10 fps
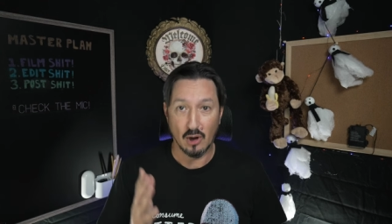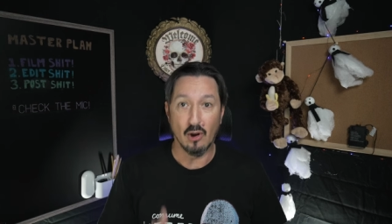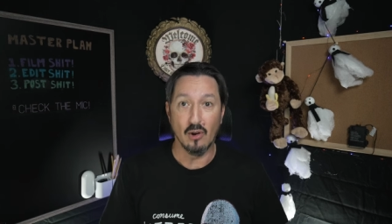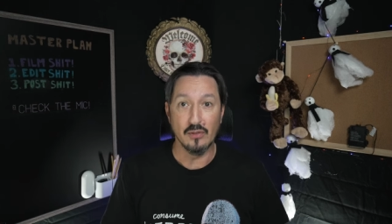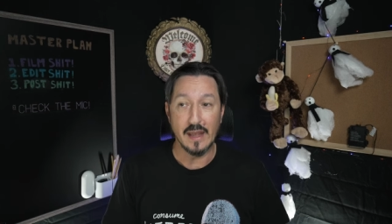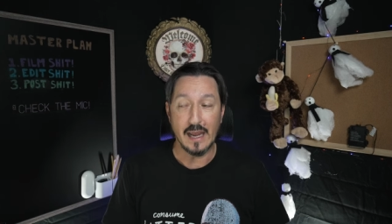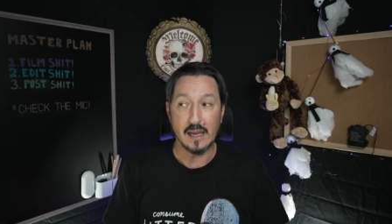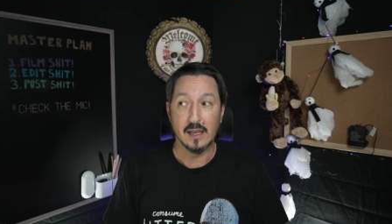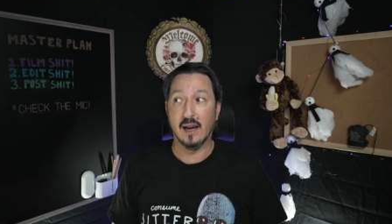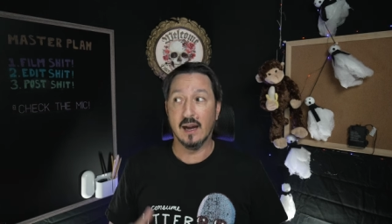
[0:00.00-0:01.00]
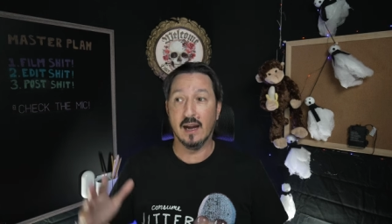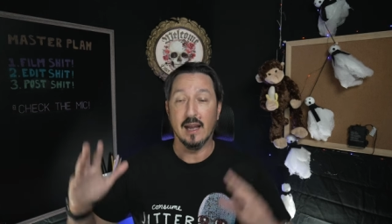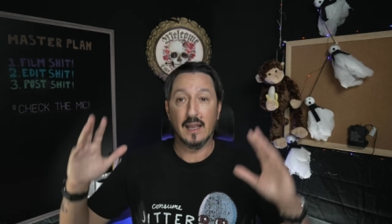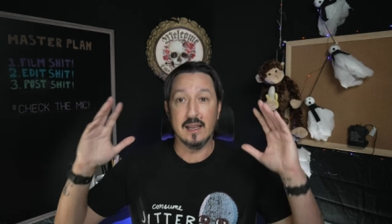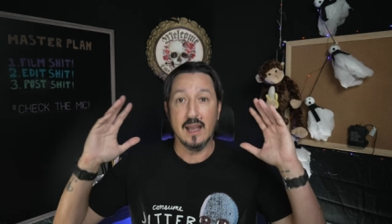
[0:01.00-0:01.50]
all day.
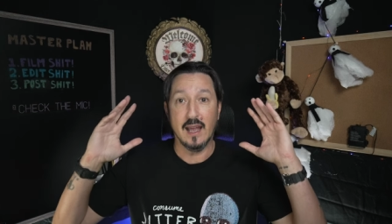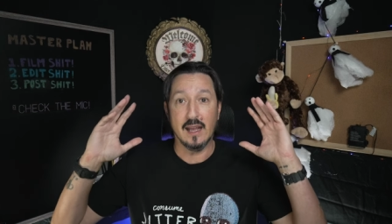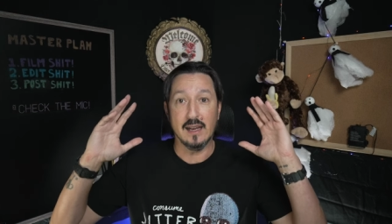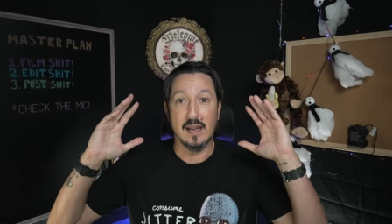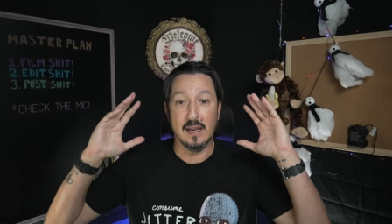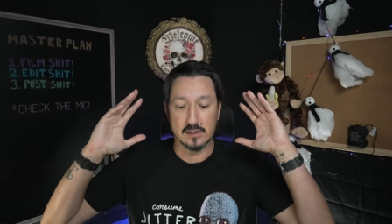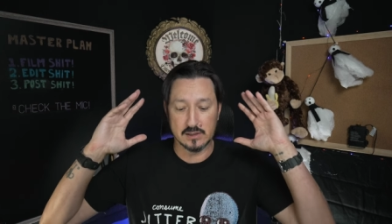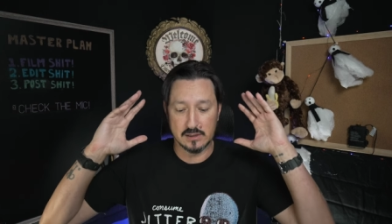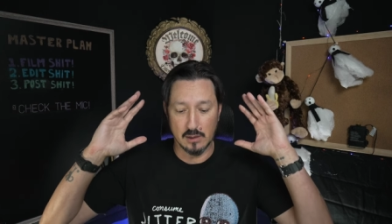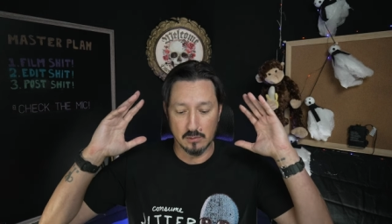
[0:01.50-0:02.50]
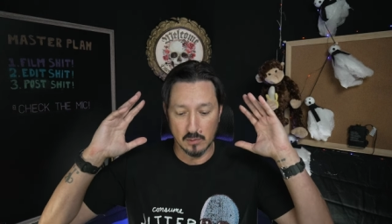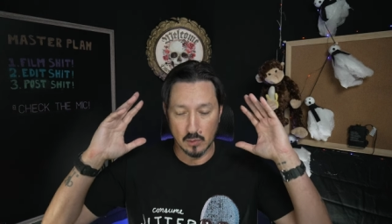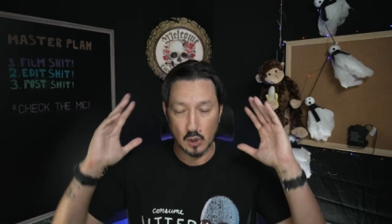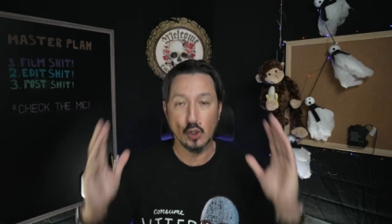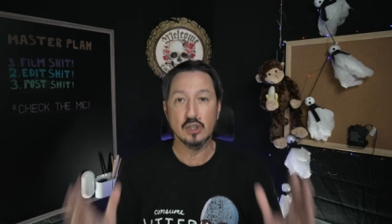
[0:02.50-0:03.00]
I had an
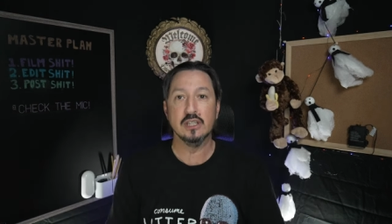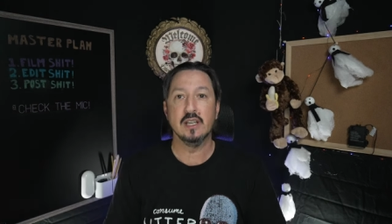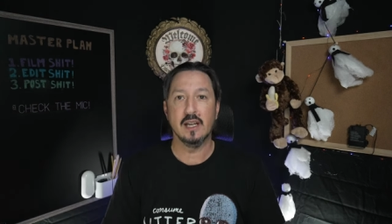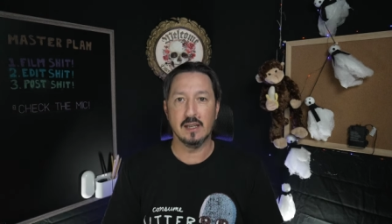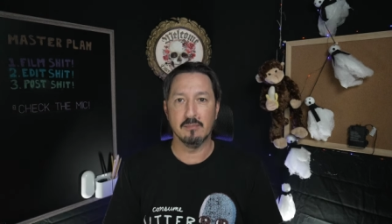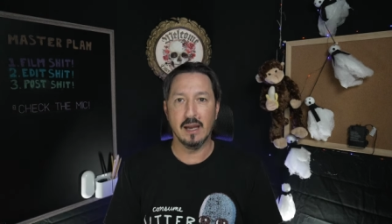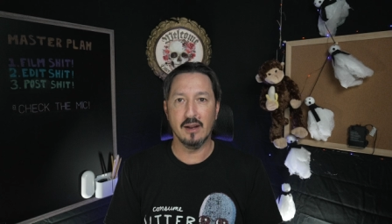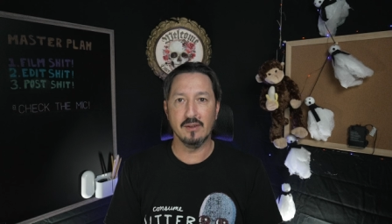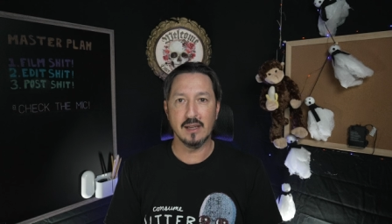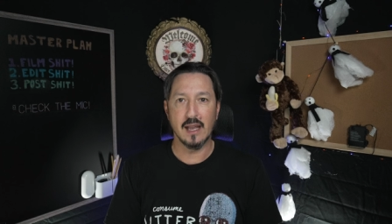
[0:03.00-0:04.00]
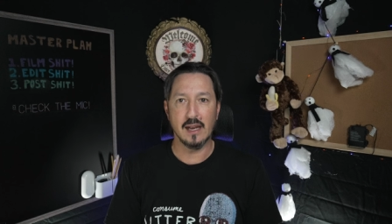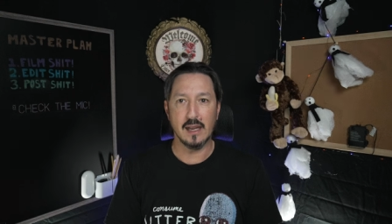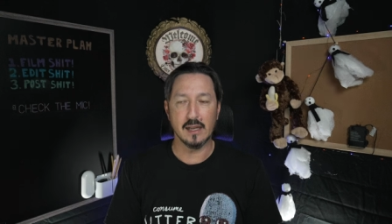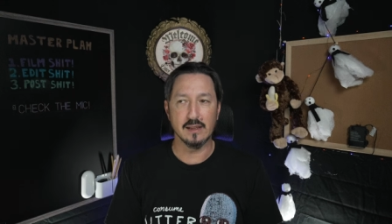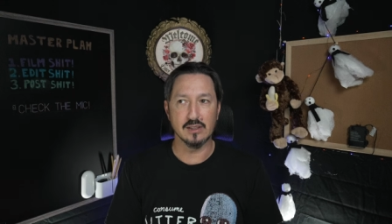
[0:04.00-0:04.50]
excruciating pounding
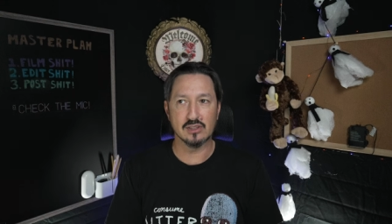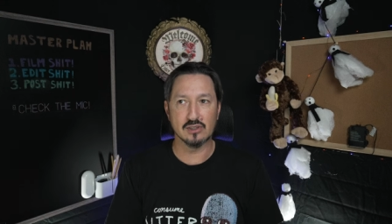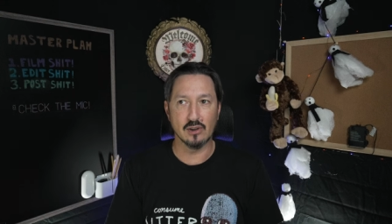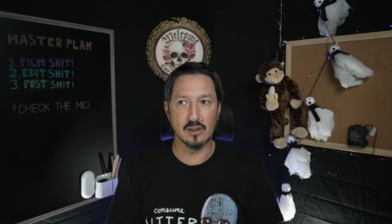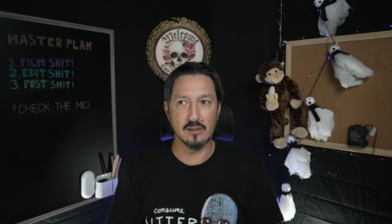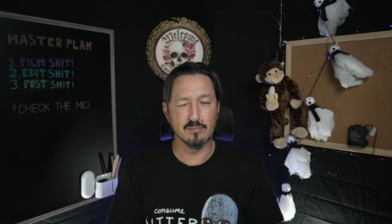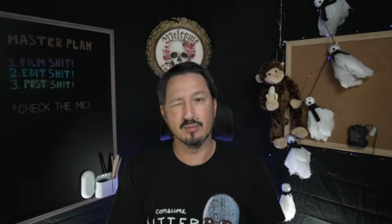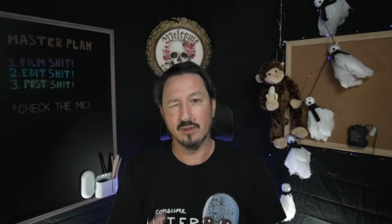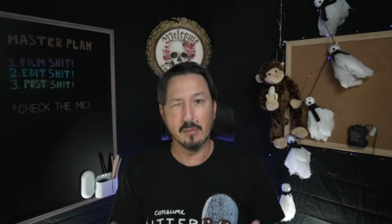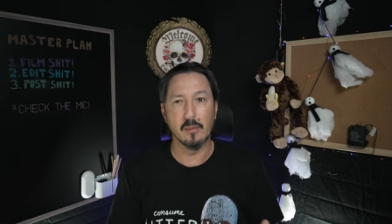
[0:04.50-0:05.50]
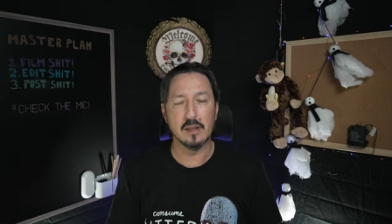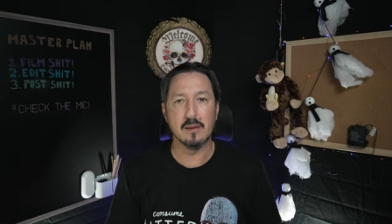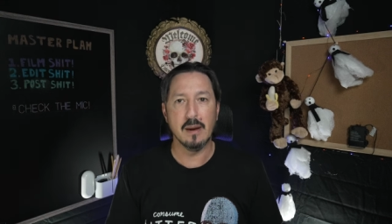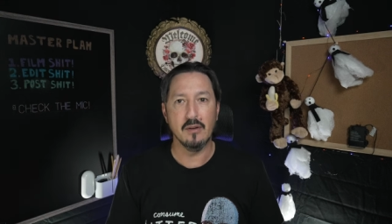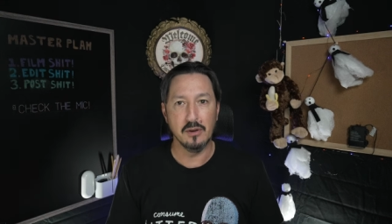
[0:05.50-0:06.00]
headache that started probably
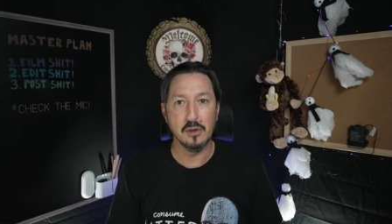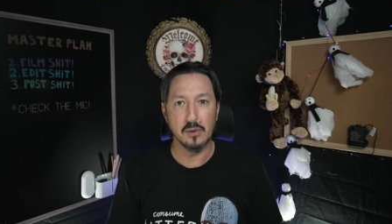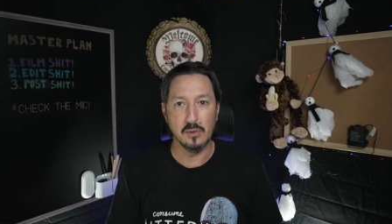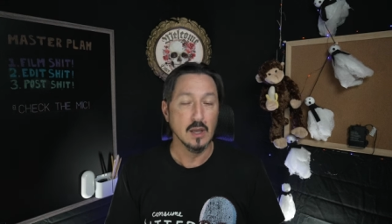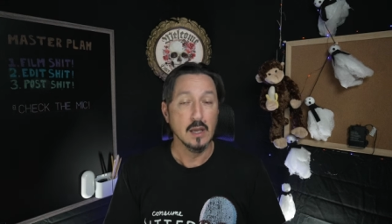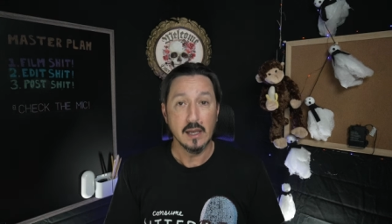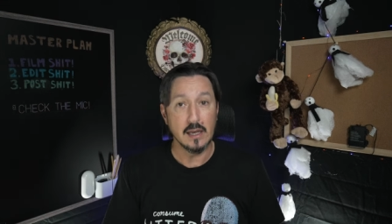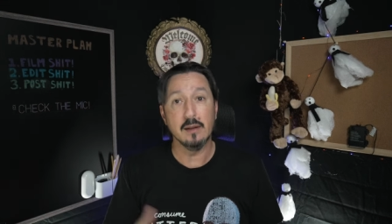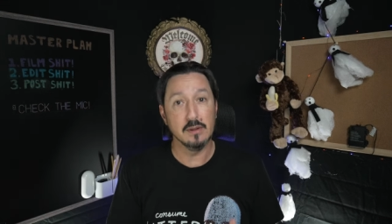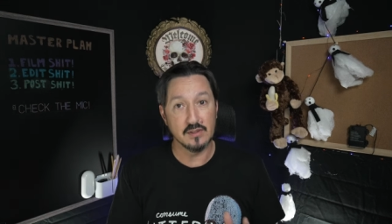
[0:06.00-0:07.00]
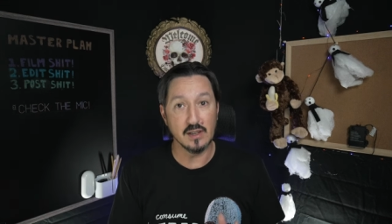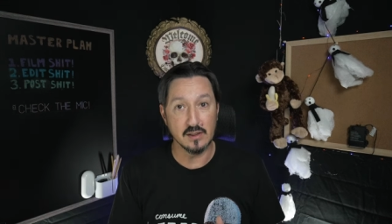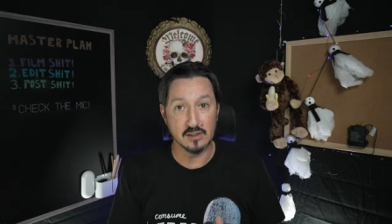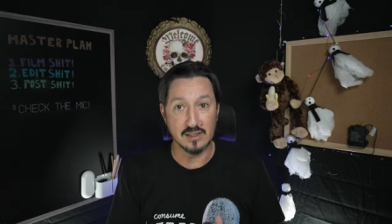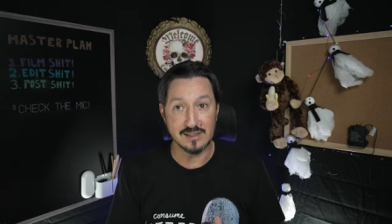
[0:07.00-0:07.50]
about noon and I'd been sitting
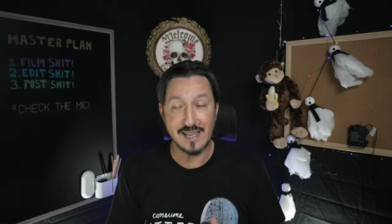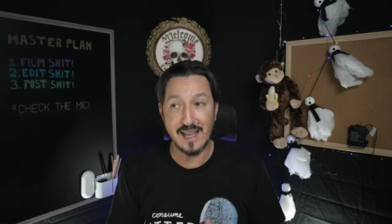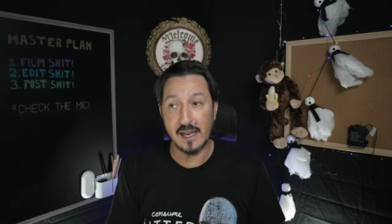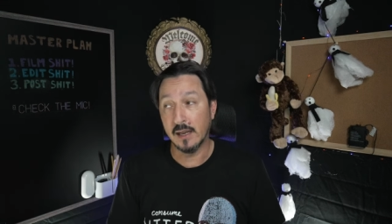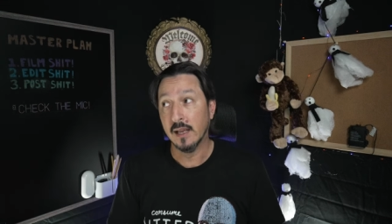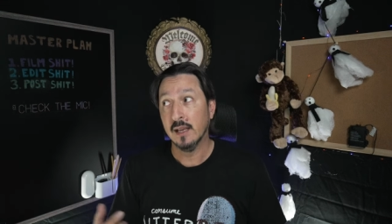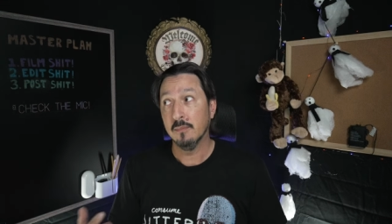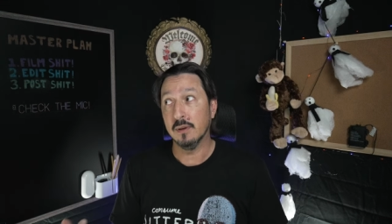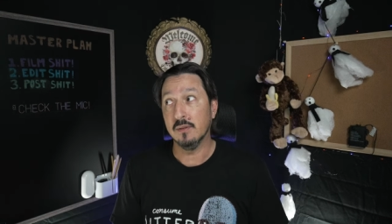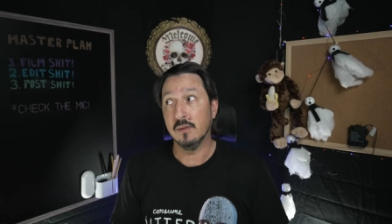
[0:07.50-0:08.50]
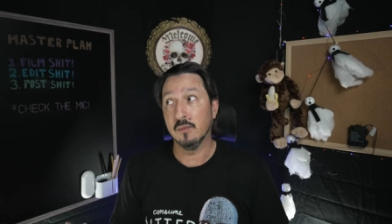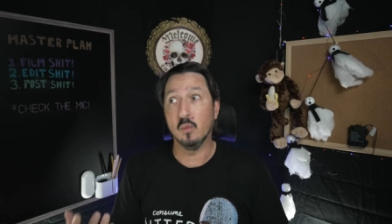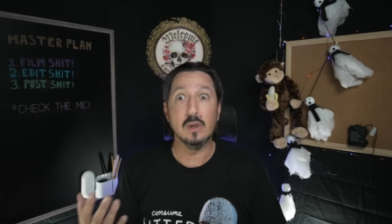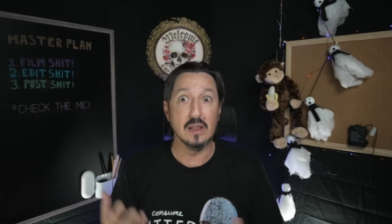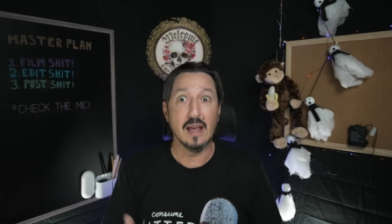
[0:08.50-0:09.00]
there since 10, but
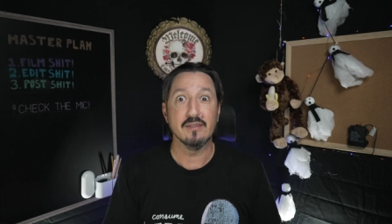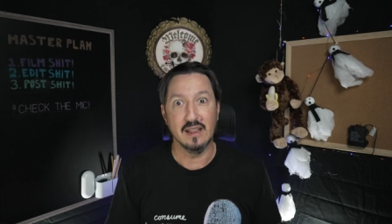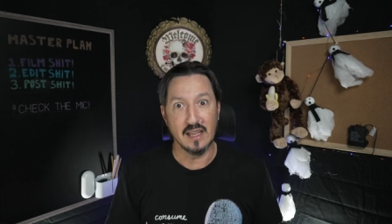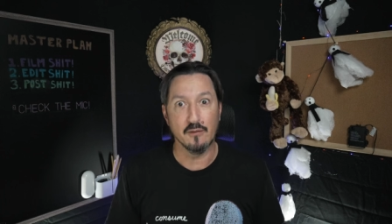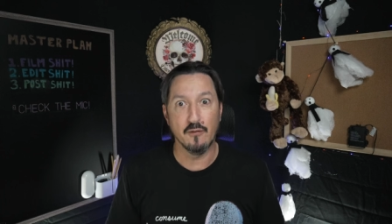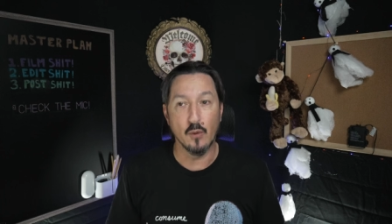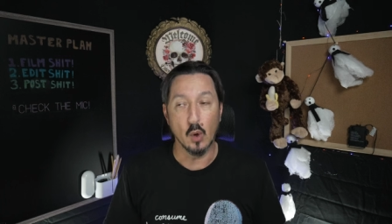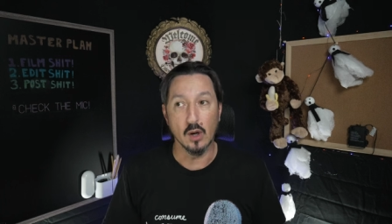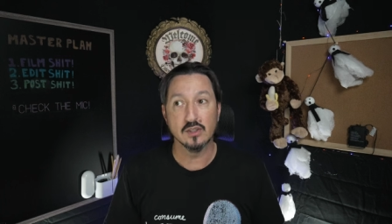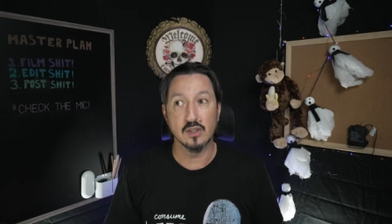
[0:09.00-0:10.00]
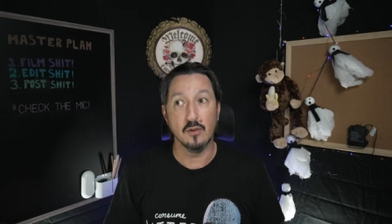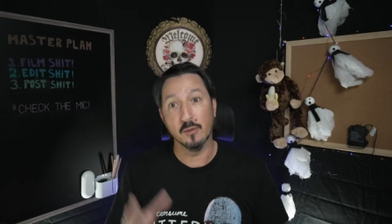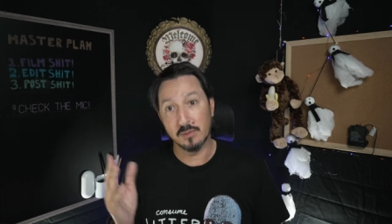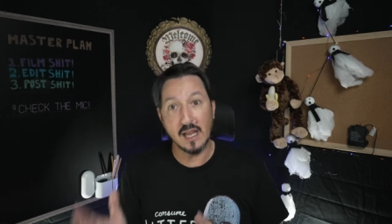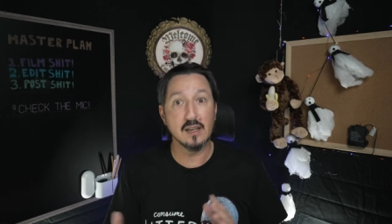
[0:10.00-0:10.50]
we left at like 4. So
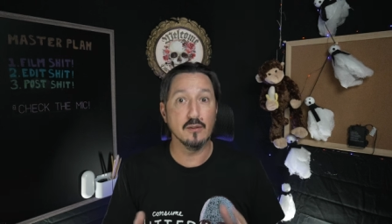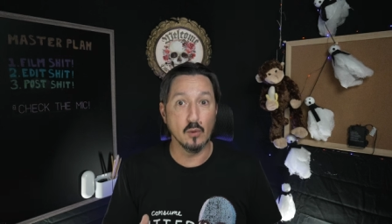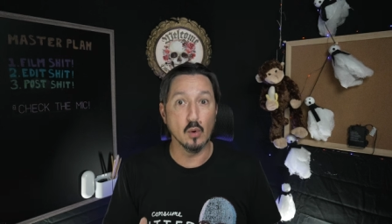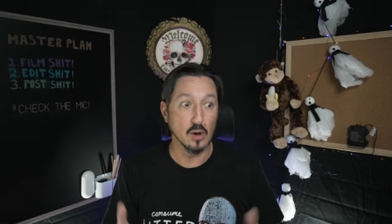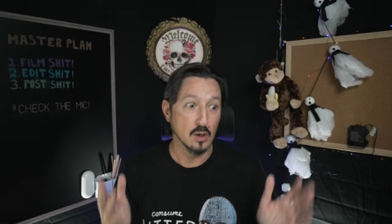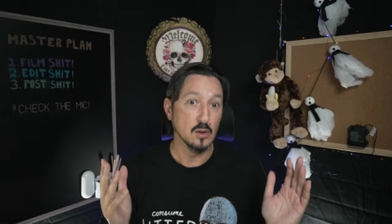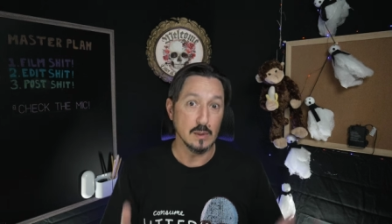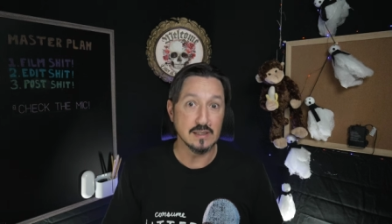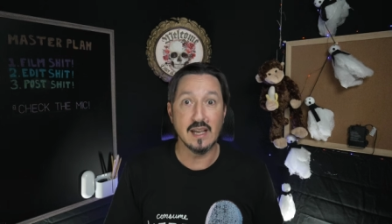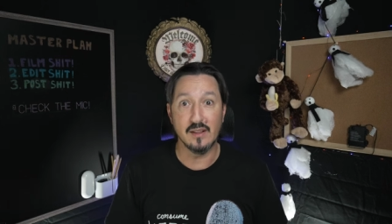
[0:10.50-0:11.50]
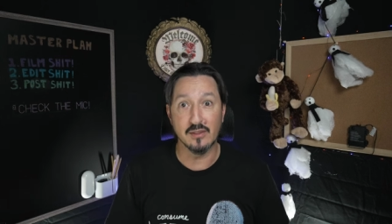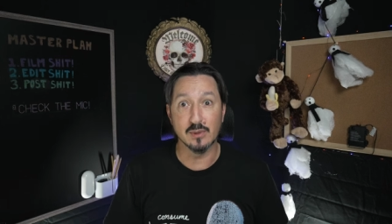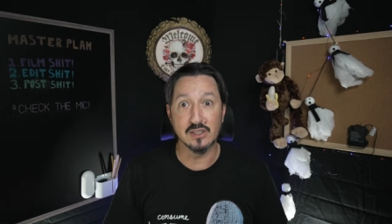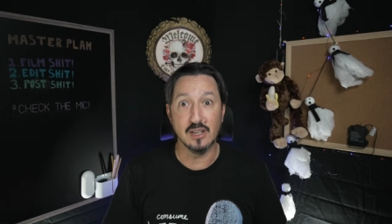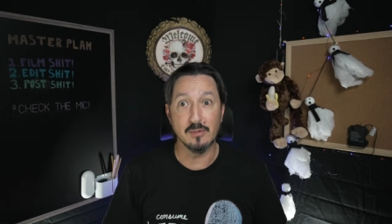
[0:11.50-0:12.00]
from 10 to 4, we sat in
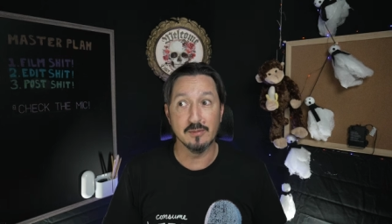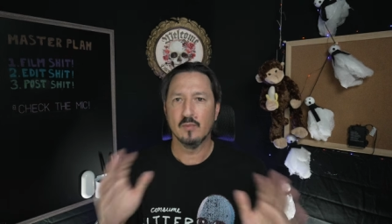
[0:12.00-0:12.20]
three ships.